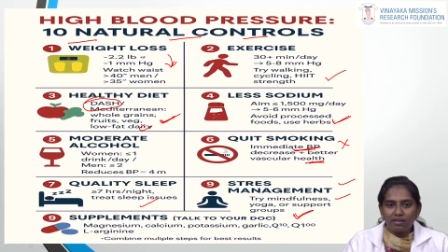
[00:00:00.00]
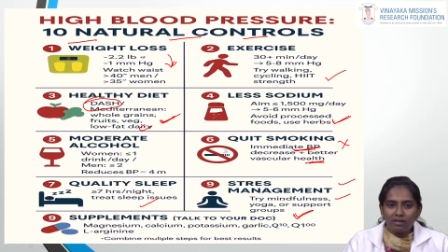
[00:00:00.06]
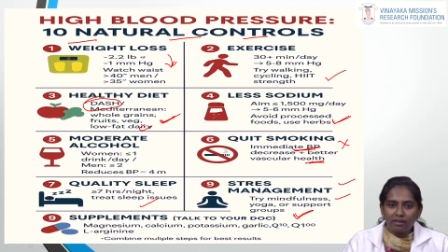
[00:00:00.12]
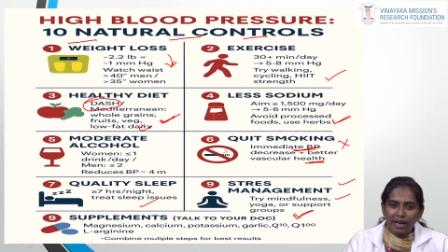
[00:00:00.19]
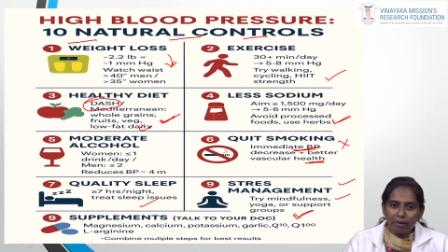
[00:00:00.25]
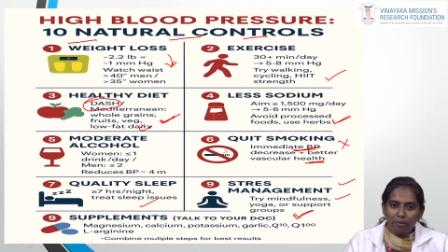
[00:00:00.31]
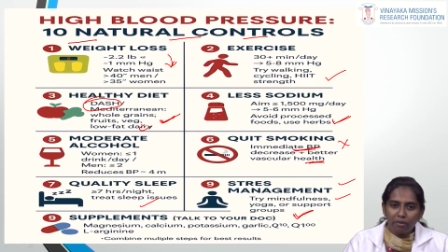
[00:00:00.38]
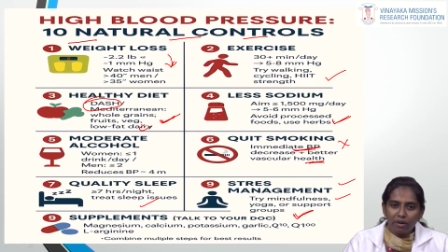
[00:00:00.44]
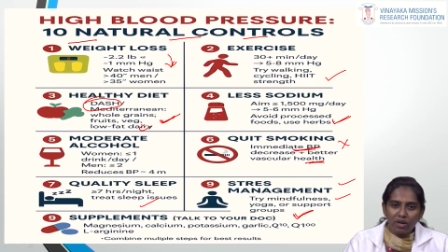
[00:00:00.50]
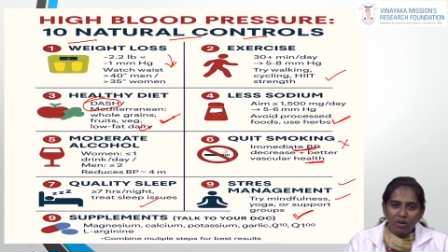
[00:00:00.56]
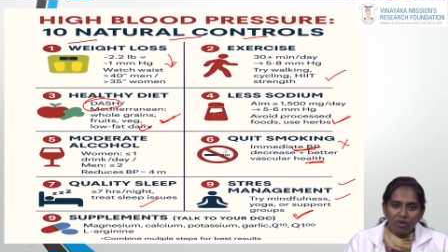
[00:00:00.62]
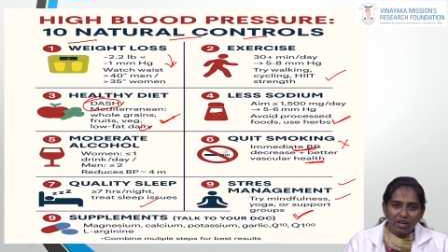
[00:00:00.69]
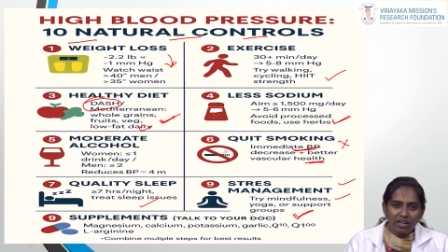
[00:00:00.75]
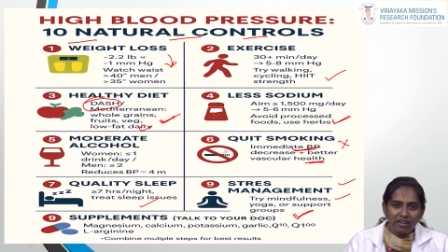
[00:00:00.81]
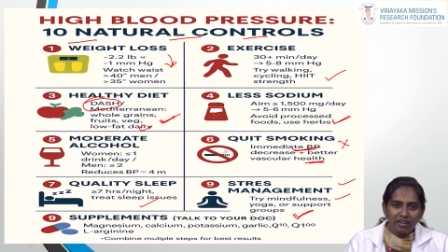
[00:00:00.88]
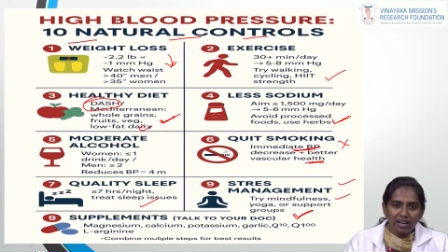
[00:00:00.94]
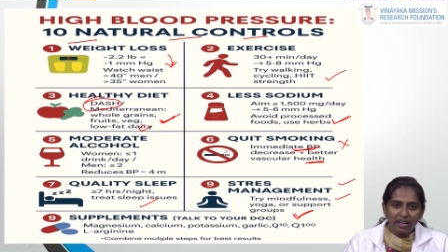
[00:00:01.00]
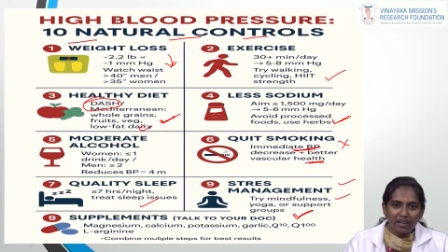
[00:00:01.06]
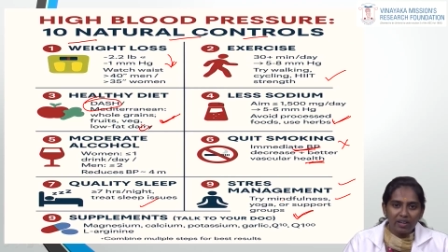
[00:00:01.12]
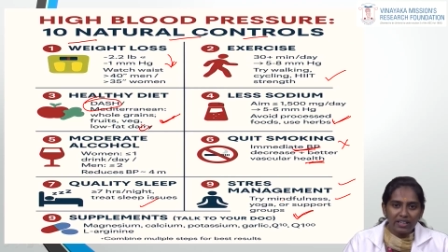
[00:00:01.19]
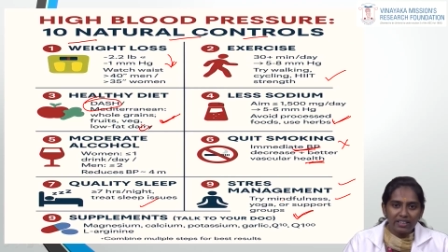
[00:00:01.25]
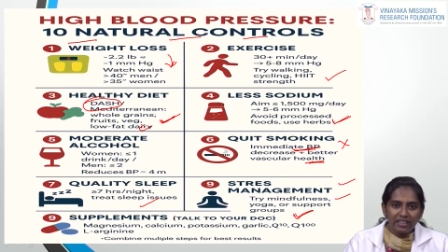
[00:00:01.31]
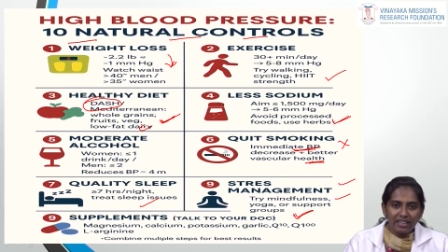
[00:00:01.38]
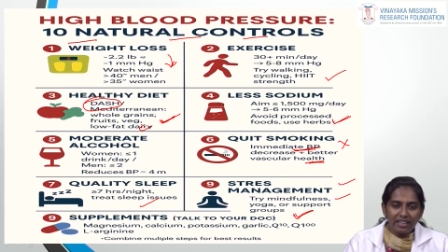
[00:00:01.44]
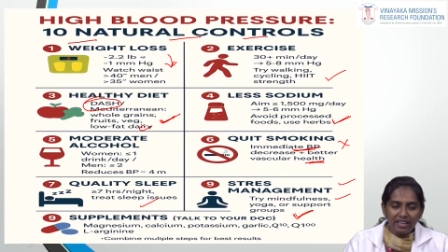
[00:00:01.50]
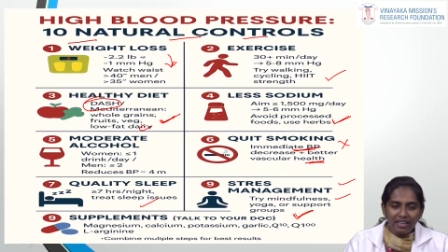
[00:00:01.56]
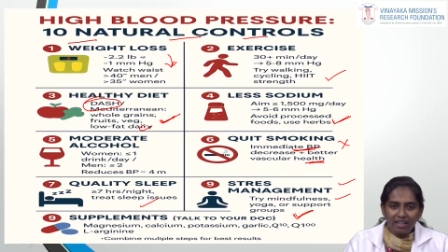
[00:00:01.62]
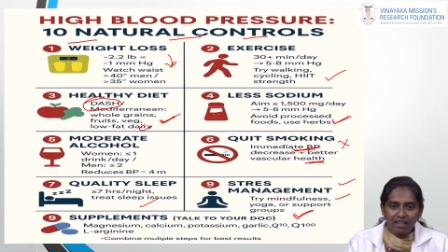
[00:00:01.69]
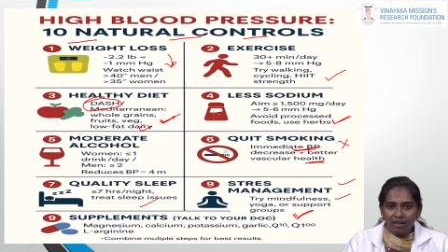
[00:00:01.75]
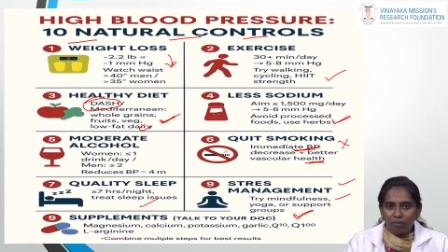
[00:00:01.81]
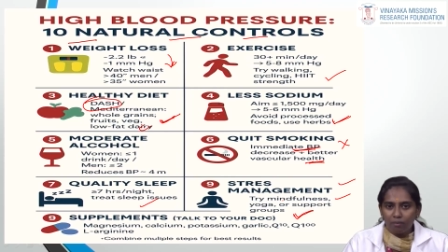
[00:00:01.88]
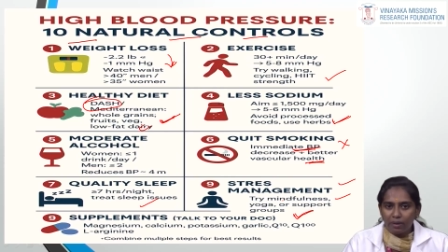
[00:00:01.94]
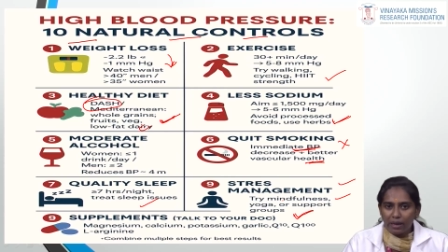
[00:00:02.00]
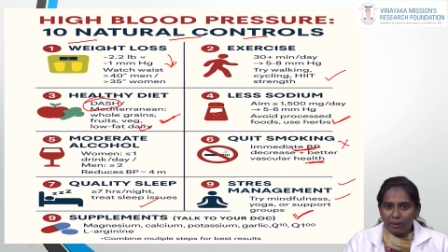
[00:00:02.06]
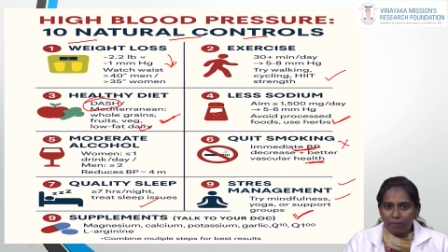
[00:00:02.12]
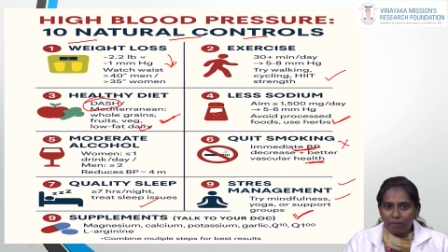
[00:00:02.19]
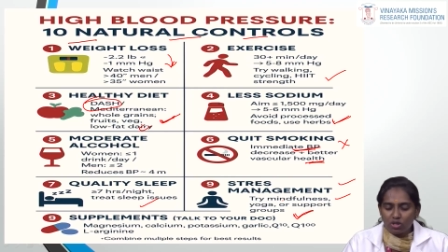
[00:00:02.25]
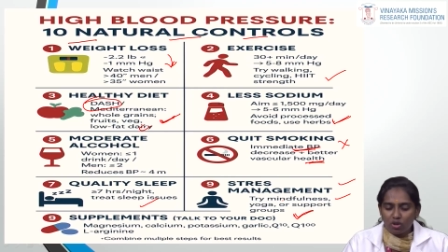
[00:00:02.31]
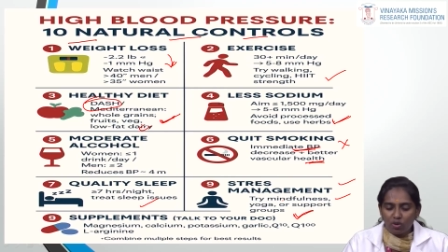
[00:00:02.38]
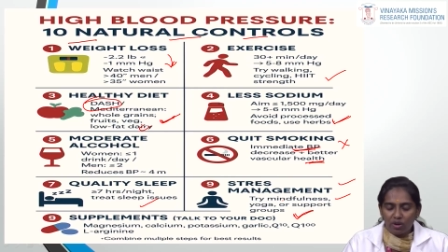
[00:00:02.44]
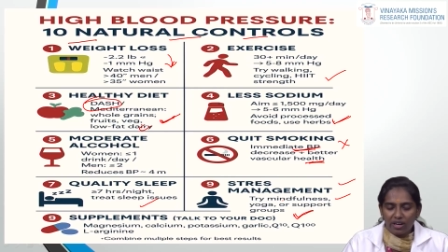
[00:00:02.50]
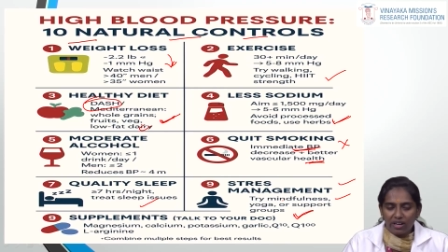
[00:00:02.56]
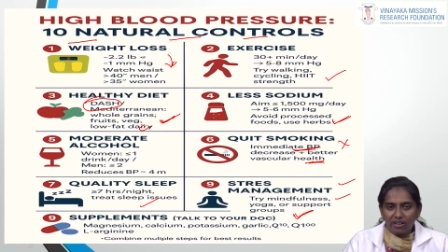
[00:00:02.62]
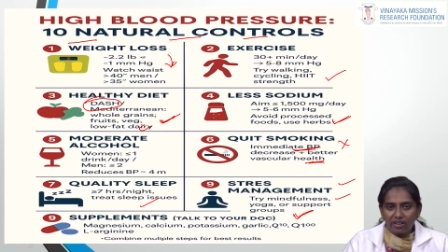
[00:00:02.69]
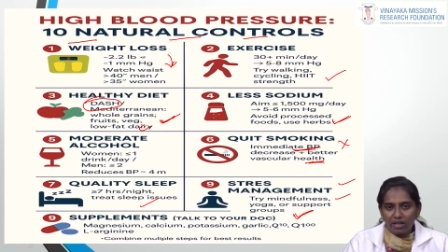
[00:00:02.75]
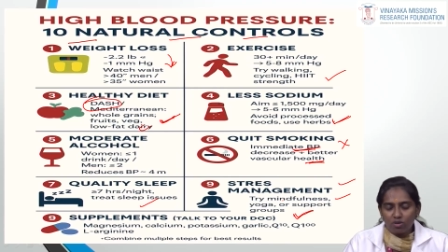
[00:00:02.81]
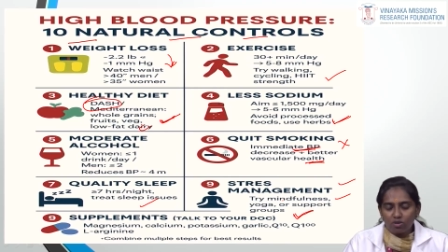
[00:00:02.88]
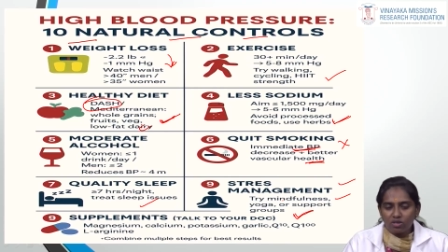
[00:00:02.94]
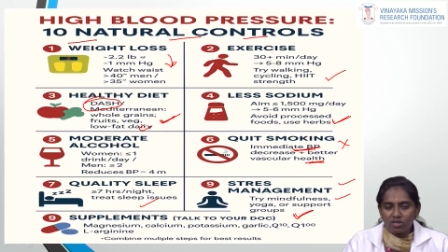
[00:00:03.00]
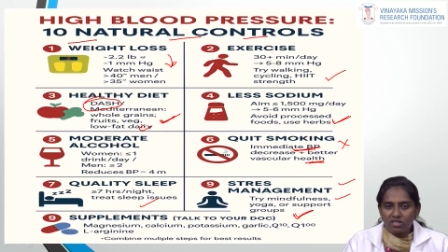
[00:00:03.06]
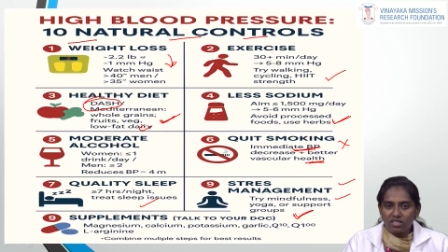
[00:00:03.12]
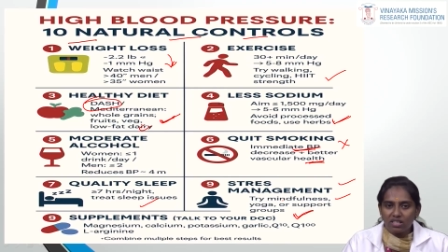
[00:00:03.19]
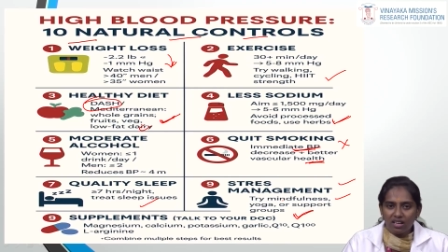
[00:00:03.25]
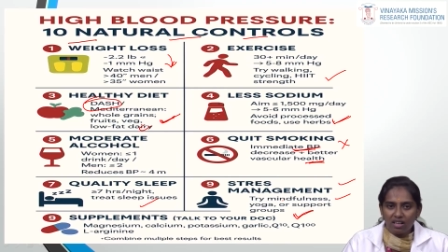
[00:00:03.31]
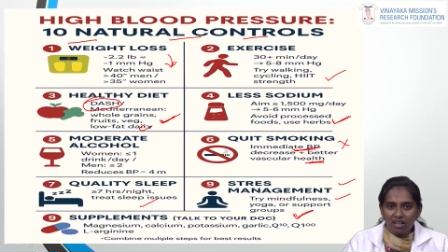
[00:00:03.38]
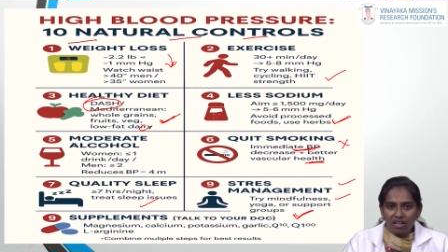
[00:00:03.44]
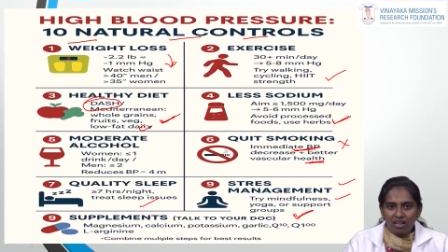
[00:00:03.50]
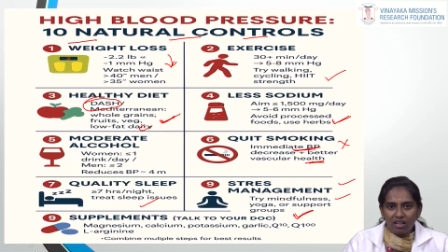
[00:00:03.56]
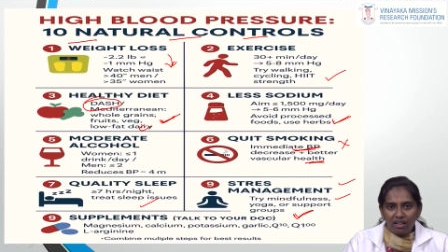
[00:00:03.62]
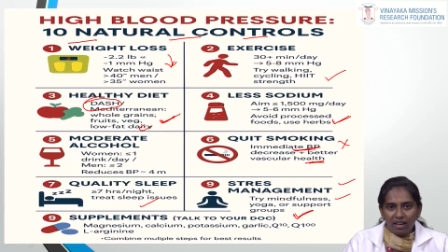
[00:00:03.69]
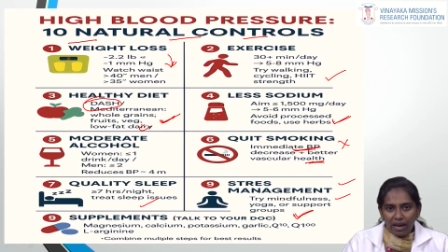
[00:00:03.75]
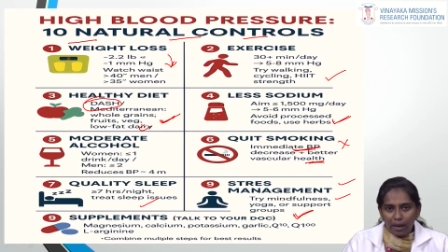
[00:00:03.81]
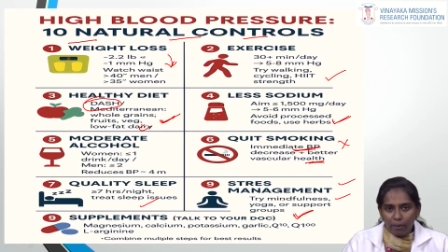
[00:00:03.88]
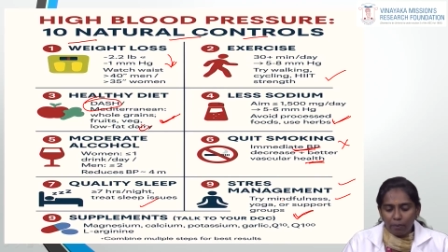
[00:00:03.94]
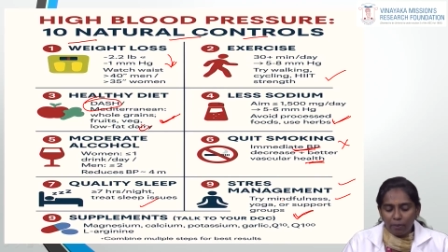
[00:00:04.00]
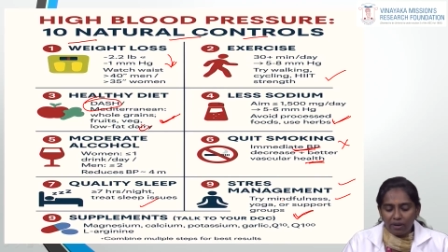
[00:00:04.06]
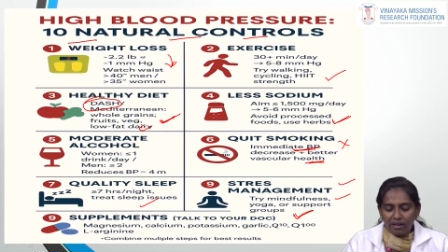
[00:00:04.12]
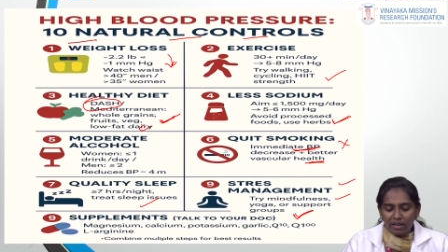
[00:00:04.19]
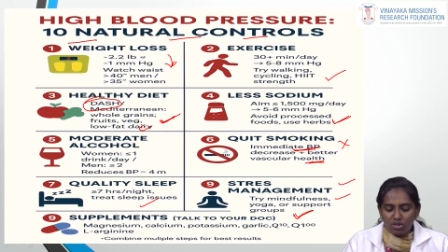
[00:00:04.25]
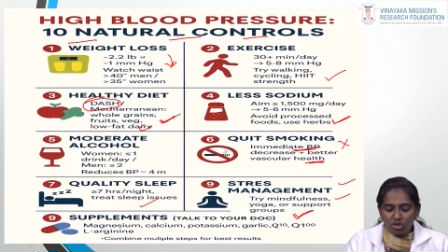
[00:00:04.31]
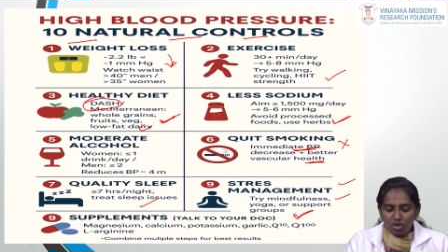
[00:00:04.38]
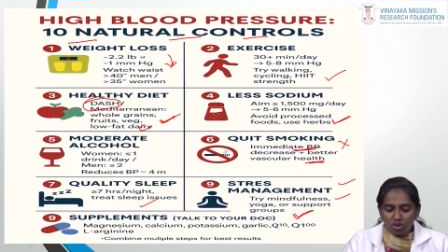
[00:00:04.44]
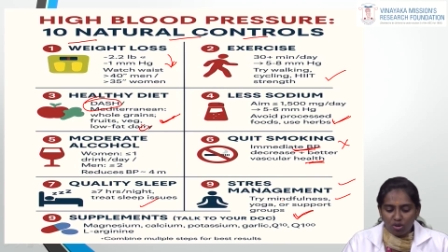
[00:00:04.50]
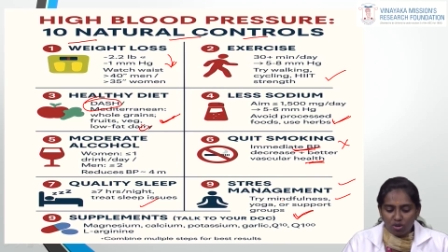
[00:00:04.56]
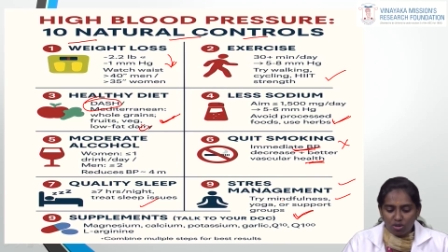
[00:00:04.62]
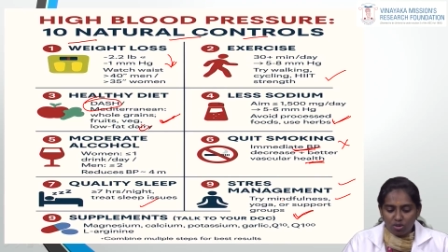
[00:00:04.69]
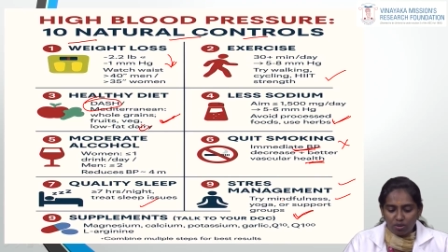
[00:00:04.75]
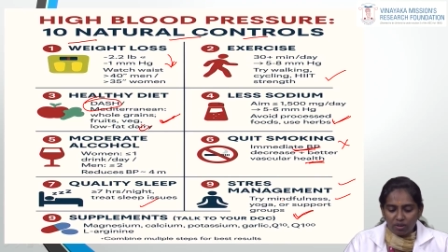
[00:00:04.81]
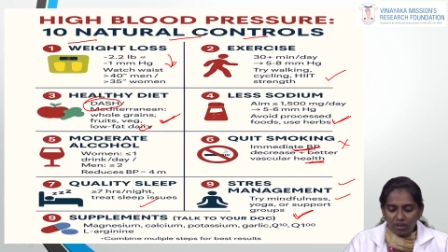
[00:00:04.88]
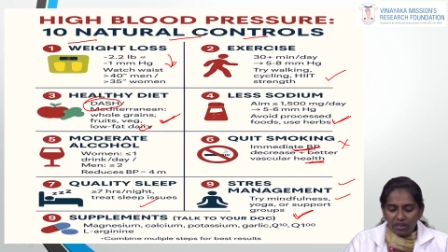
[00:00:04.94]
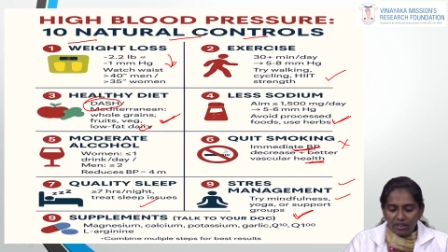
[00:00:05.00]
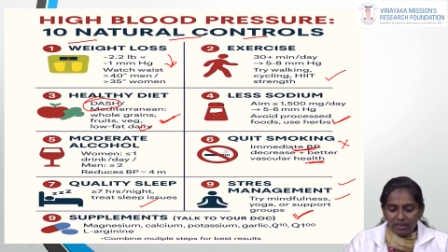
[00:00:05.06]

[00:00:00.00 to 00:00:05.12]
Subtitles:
thereby you can regulate the blood pressure, you can reduce the hypertension also.